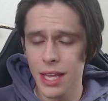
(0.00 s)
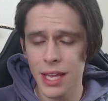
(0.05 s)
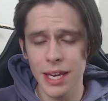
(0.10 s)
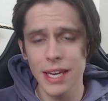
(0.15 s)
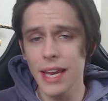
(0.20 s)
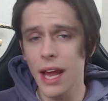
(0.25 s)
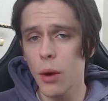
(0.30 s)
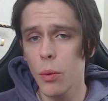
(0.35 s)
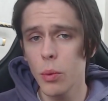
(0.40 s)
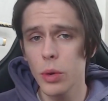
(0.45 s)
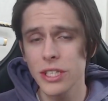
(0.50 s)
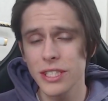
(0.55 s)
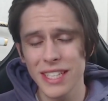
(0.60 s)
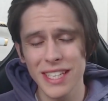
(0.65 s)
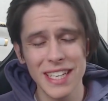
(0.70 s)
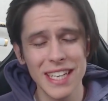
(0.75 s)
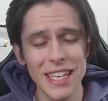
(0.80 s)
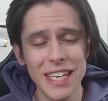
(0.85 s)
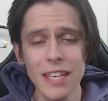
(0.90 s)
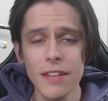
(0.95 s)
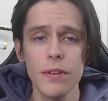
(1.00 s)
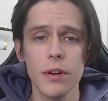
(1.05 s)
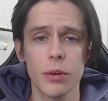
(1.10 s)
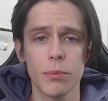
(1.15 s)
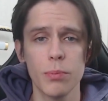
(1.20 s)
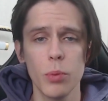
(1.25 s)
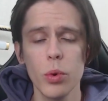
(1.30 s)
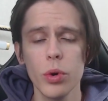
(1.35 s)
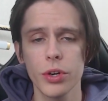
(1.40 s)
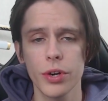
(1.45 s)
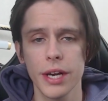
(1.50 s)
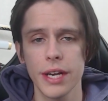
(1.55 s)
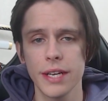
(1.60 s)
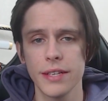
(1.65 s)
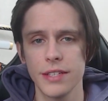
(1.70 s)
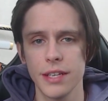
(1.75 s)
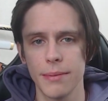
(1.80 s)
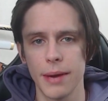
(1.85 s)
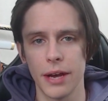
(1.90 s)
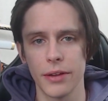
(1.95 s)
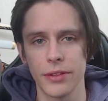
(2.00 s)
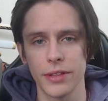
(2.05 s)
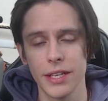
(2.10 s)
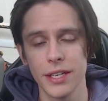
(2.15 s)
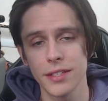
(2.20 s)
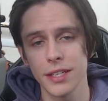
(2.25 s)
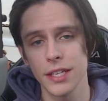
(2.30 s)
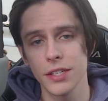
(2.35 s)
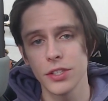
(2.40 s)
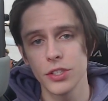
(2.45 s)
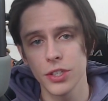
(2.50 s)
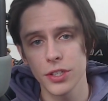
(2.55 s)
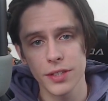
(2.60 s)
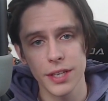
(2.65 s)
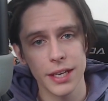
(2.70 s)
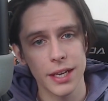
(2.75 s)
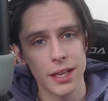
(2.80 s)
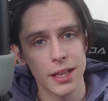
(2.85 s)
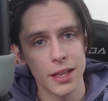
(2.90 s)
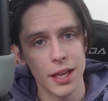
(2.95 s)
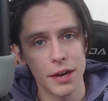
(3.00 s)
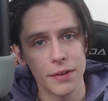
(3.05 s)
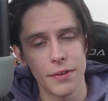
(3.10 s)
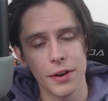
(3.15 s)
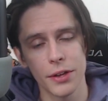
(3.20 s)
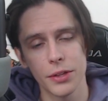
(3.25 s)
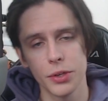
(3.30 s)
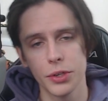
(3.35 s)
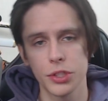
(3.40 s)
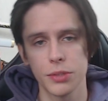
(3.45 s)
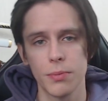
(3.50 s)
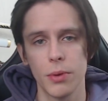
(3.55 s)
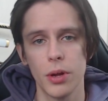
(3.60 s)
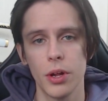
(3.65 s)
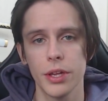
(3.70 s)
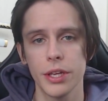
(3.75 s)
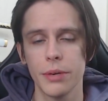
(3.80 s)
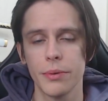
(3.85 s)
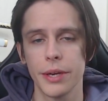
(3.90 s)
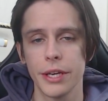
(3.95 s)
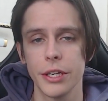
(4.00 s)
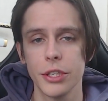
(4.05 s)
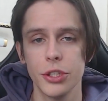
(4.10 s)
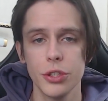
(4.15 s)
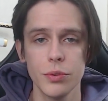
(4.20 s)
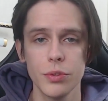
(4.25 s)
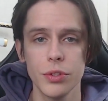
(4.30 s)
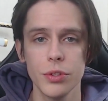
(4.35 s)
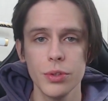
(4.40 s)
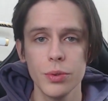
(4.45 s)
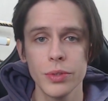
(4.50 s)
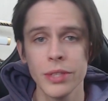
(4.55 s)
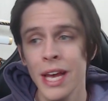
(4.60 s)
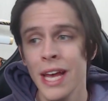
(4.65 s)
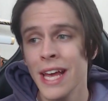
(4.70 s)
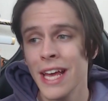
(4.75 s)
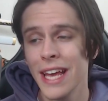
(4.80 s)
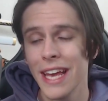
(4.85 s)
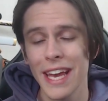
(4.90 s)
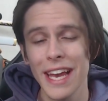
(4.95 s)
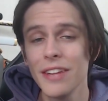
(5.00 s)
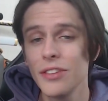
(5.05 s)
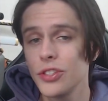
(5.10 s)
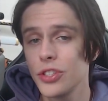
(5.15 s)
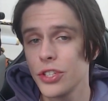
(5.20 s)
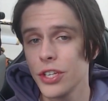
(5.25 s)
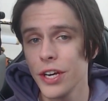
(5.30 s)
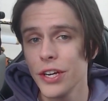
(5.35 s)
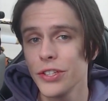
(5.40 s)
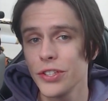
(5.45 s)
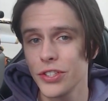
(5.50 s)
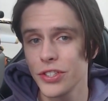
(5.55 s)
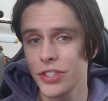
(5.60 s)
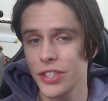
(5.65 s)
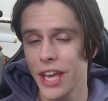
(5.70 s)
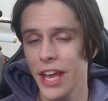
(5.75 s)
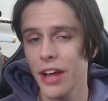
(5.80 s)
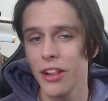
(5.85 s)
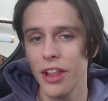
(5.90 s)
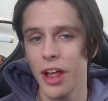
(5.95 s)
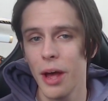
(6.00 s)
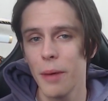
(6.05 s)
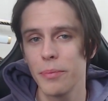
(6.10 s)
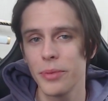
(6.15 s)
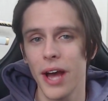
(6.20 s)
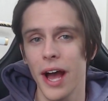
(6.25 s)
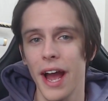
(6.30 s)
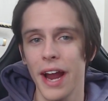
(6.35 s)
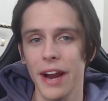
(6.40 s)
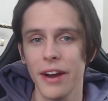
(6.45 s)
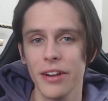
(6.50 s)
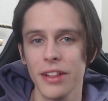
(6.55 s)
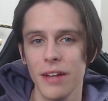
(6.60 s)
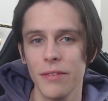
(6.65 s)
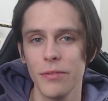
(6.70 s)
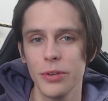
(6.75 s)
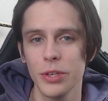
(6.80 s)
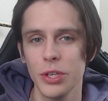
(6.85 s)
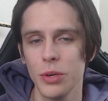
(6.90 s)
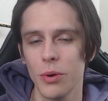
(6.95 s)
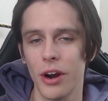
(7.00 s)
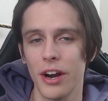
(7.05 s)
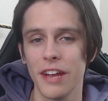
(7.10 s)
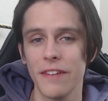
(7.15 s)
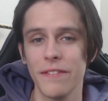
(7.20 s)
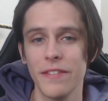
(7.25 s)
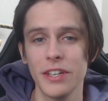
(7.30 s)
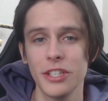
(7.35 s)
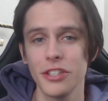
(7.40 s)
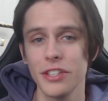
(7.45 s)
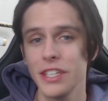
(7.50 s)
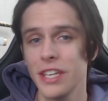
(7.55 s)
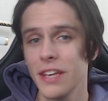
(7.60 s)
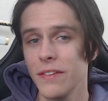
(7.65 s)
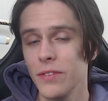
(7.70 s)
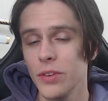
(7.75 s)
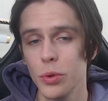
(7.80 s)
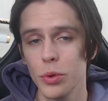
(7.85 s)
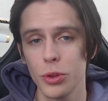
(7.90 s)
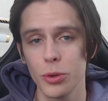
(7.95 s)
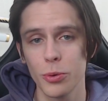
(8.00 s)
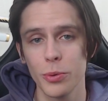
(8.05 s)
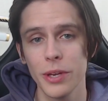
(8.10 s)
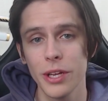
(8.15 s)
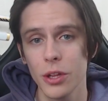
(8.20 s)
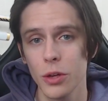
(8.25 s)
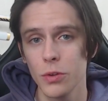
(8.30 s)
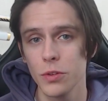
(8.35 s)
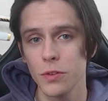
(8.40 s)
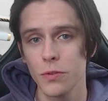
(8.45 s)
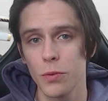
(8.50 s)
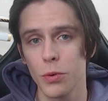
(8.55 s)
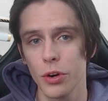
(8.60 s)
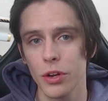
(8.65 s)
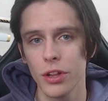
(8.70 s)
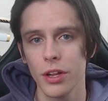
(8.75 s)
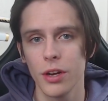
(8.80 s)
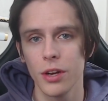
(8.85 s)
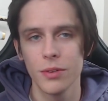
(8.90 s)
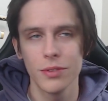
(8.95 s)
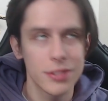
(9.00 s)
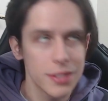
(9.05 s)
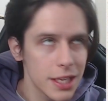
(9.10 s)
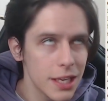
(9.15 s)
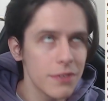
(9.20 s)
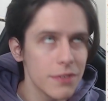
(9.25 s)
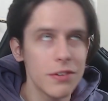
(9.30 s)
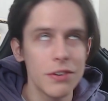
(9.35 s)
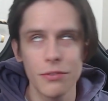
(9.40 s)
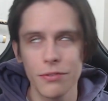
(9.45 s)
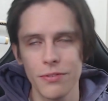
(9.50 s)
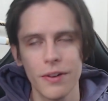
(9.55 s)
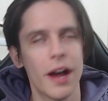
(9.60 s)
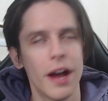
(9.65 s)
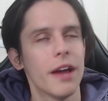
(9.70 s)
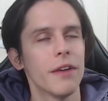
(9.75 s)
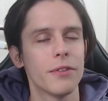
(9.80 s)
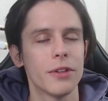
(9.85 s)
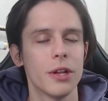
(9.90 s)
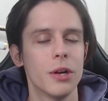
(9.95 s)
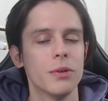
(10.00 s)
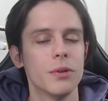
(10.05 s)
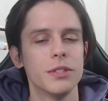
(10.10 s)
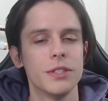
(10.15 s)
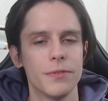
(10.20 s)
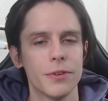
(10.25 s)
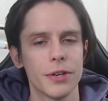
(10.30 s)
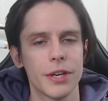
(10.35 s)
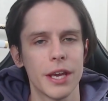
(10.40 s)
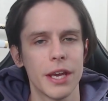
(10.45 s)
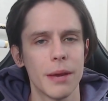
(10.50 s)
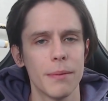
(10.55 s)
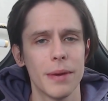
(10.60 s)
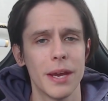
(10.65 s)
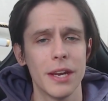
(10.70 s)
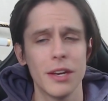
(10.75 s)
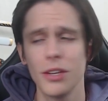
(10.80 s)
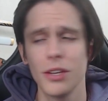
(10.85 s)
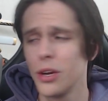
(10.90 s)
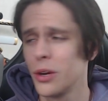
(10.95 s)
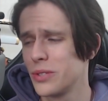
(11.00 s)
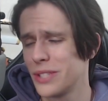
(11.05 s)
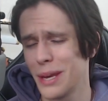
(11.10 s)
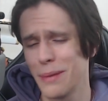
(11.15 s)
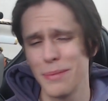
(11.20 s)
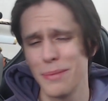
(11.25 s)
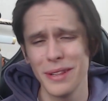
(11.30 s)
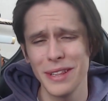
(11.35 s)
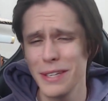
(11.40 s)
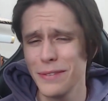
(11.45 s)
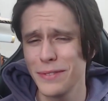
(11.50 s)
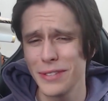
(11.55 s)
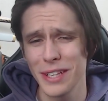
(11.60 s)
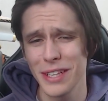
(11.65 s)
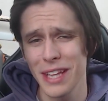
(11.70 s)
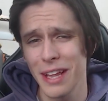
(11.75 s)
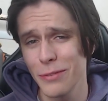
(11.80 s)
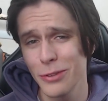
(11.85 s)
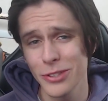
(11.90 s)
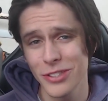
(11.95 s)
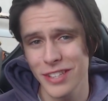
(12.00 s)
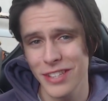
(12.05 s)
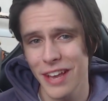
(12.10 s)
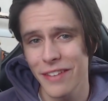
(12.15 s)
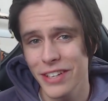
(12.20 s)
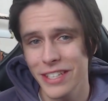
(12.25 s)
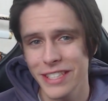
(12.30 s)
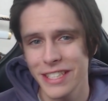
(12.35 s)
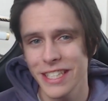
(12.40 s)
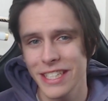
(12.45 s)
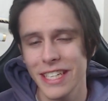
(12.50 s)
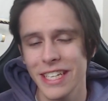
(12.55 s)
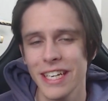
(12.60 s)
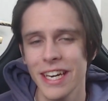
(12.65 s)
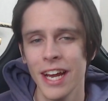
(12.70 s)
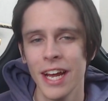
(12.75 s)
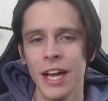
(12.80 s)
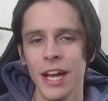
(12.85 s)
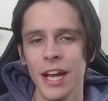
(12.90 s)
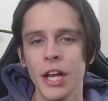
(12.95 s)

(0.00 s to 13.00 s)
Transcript: Now, what's even more crazy about this is, just like a lot of other small E-rank jutsus, it's gonna scale up the higher level you are, eventually giving you 3 clones, 4 clones, even 5 clones if your campaign goes, I believe, to level 17.